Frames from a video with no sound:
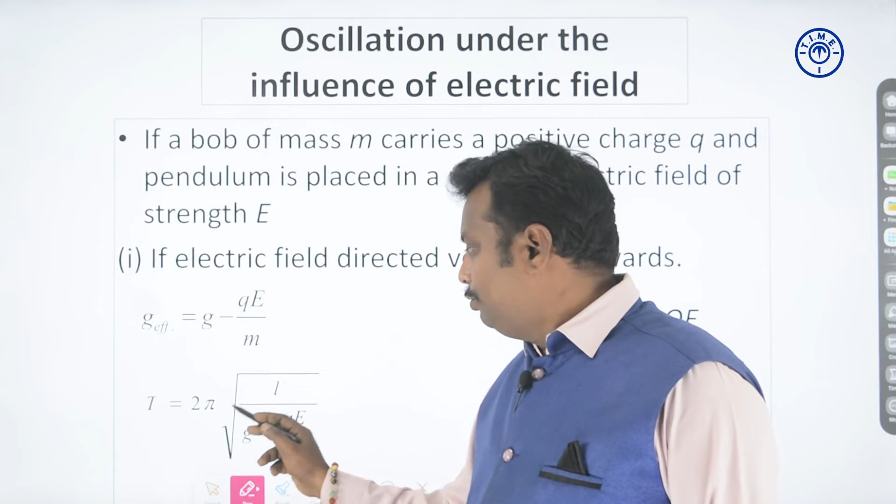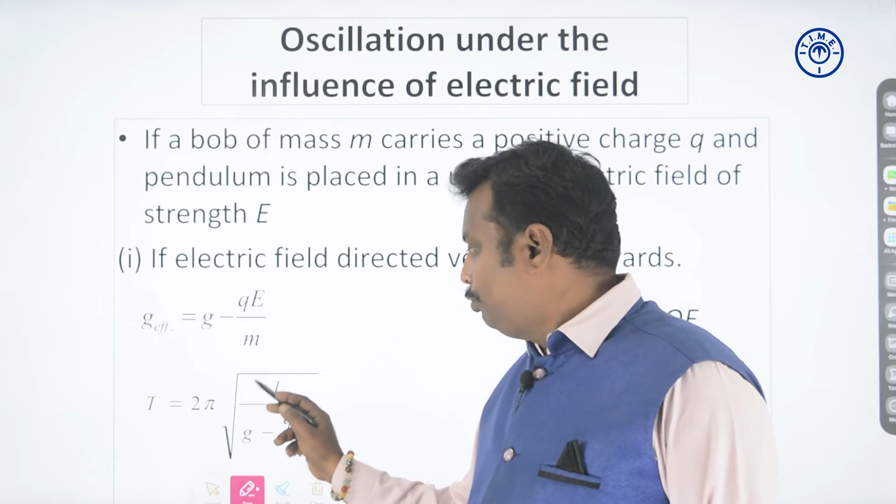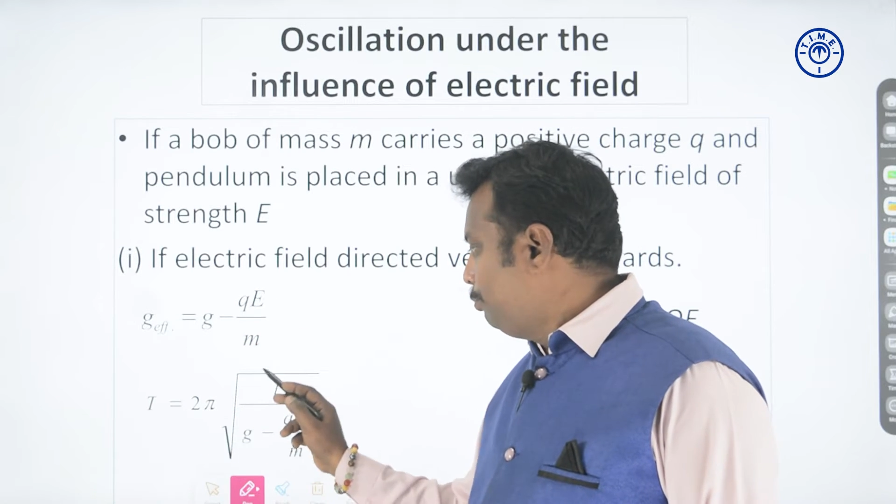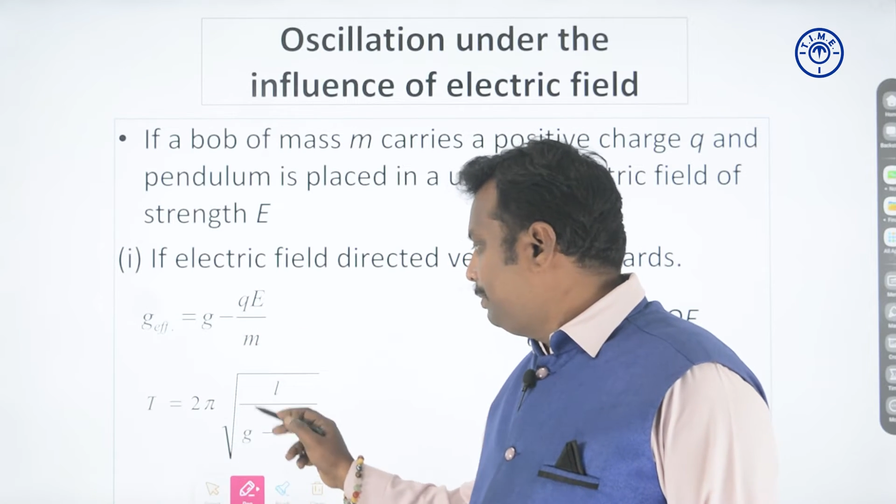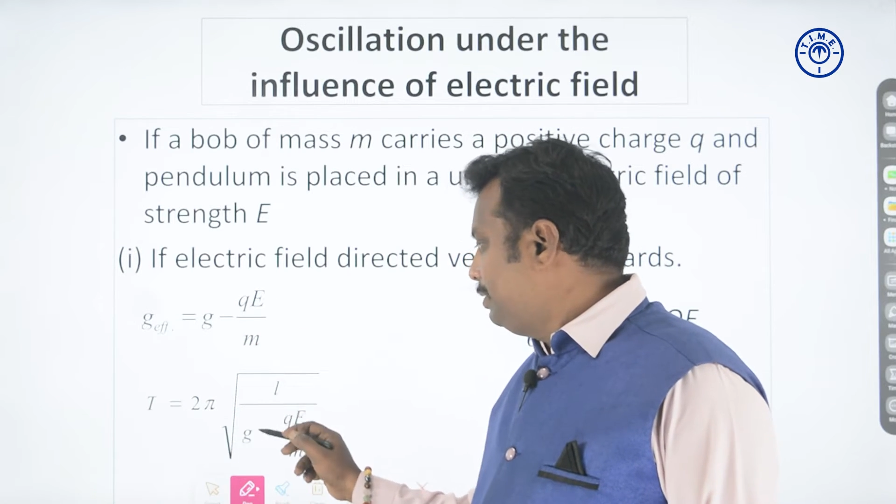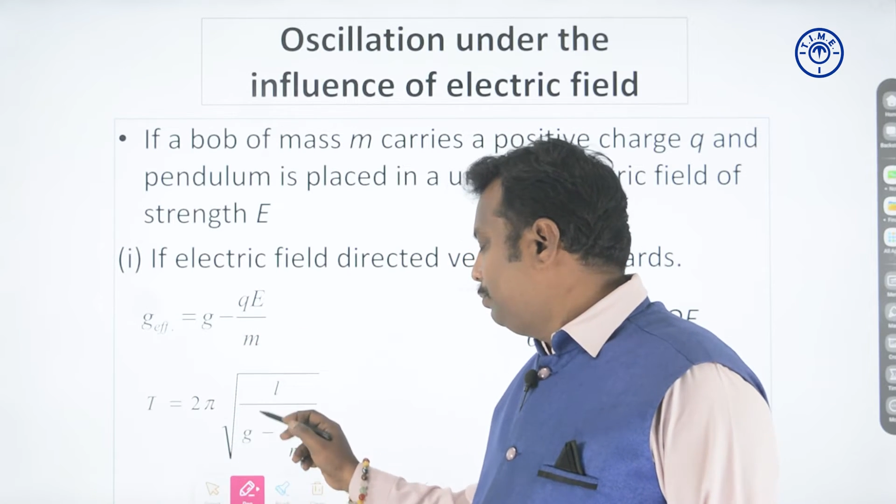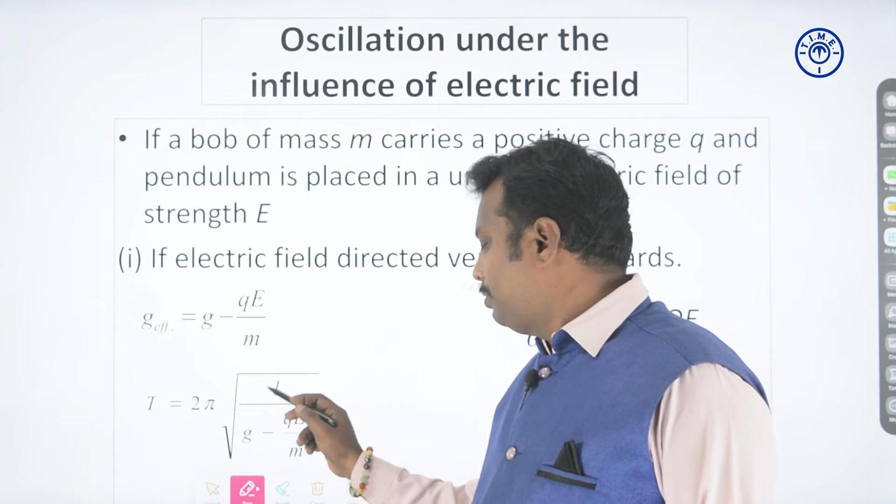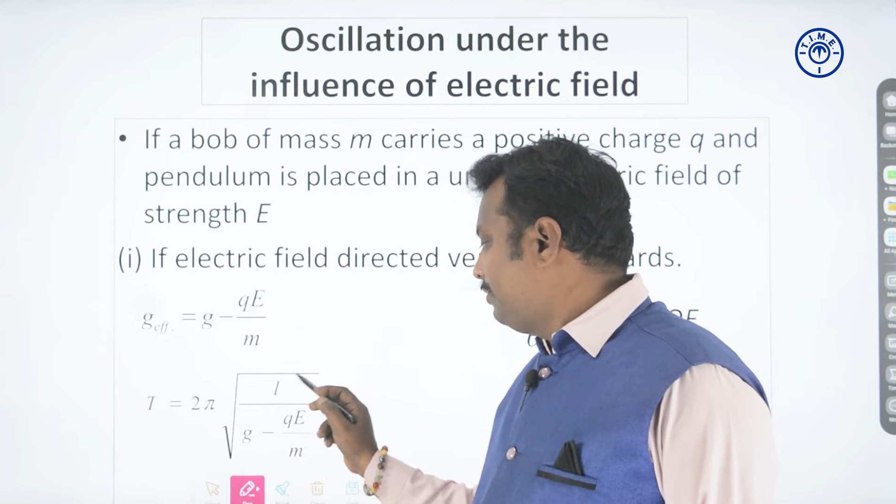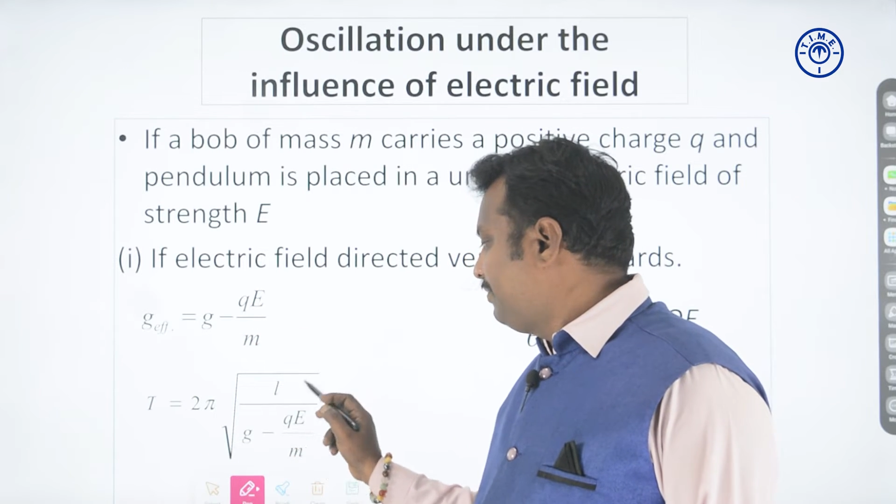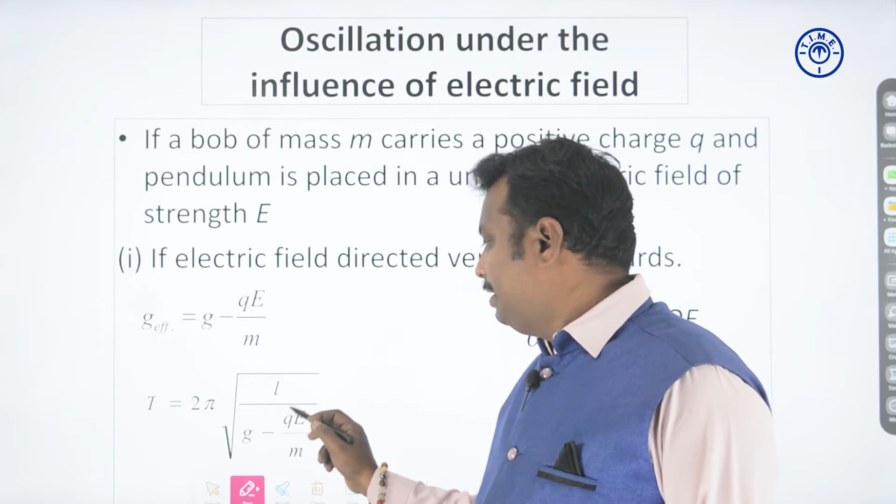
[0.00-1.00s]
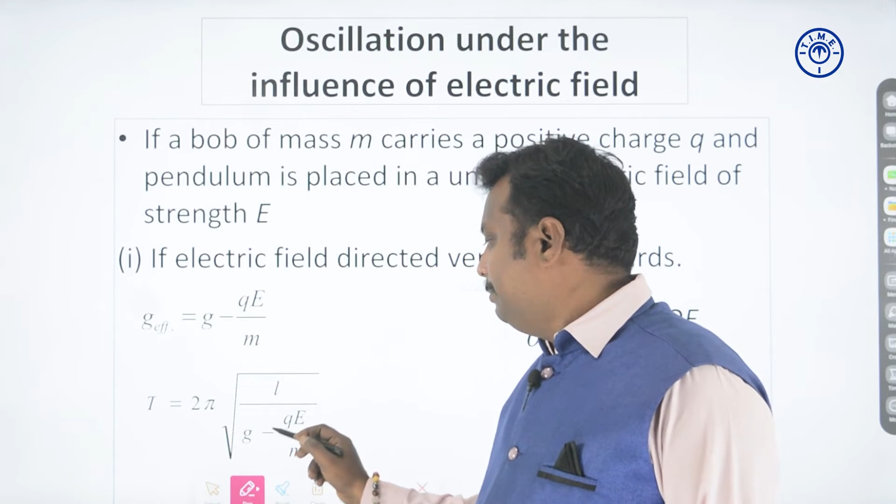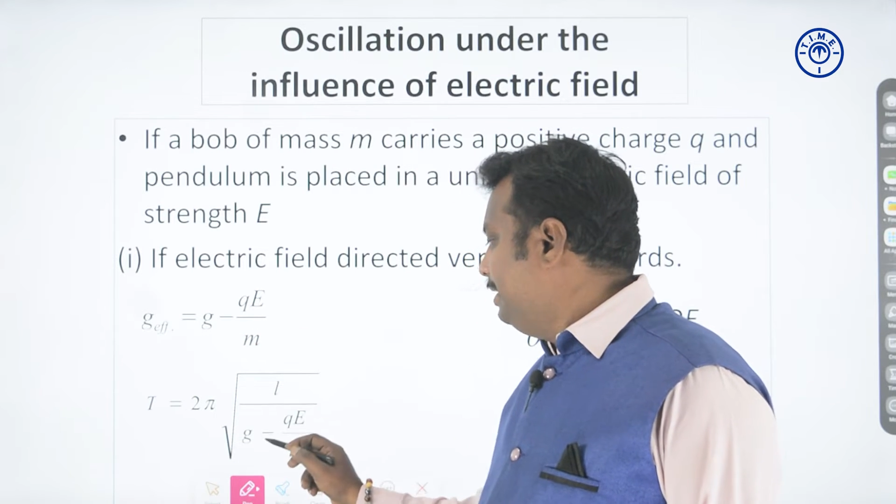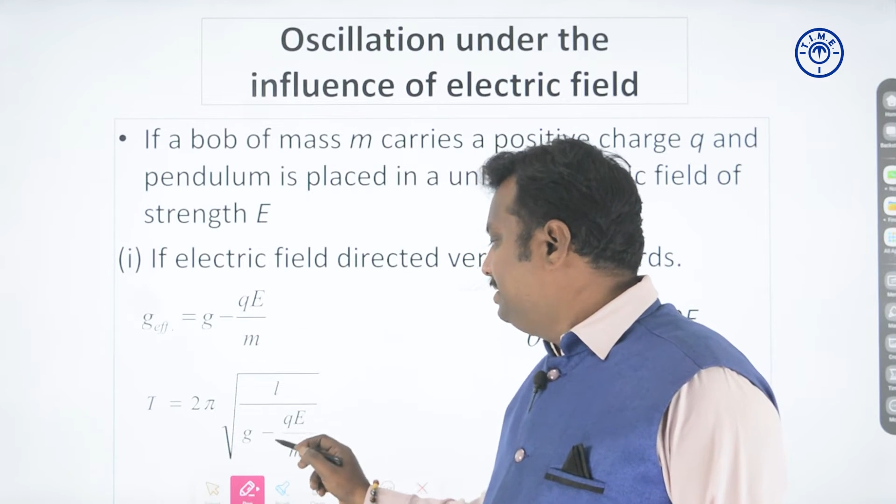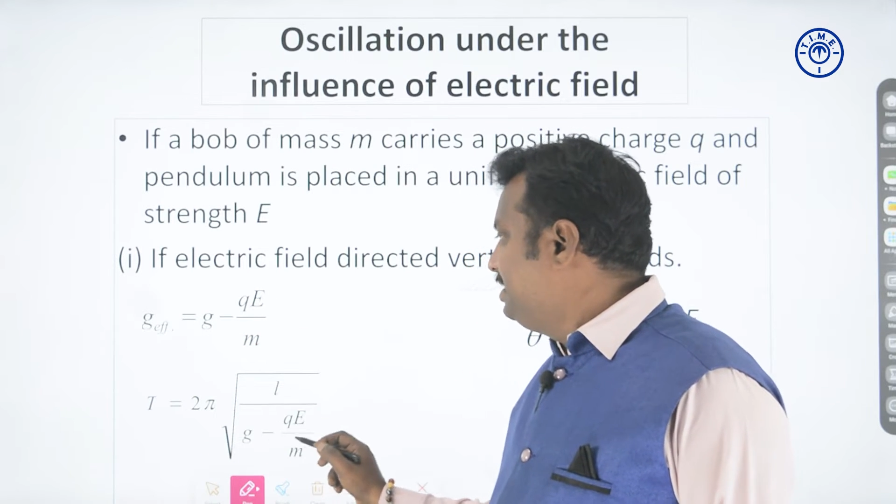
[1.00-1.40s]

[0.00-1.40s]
to 2 pi root of L by